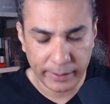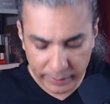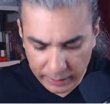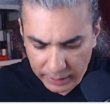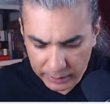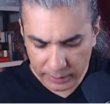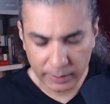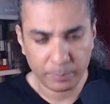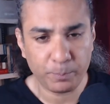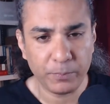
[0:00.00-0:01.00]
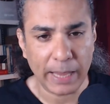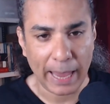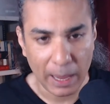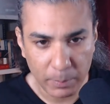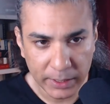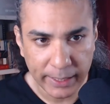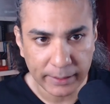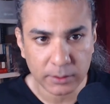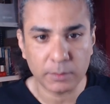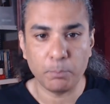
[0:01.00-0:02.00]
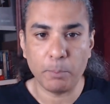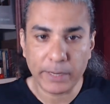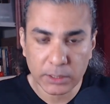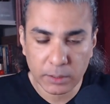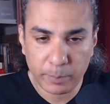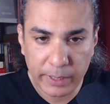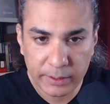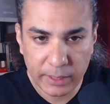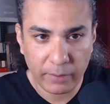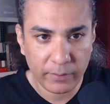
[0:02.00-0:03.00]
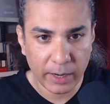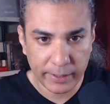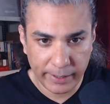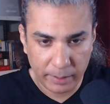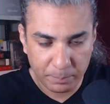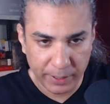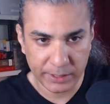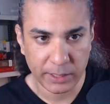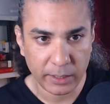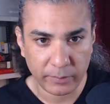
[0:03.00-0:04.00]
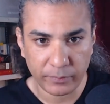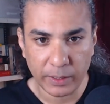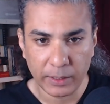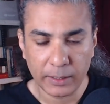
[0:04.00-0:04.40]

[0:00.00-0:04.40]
Their habitats must be safeguarded and preserved.